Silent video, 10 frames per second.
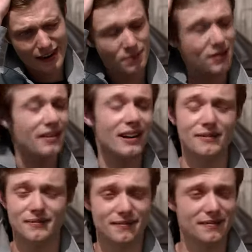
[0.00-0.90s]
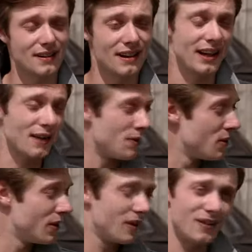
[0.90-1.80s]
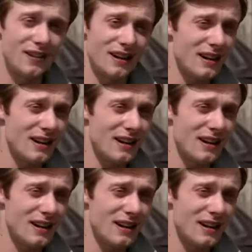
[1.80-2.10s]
I'm sorry. I gave my word.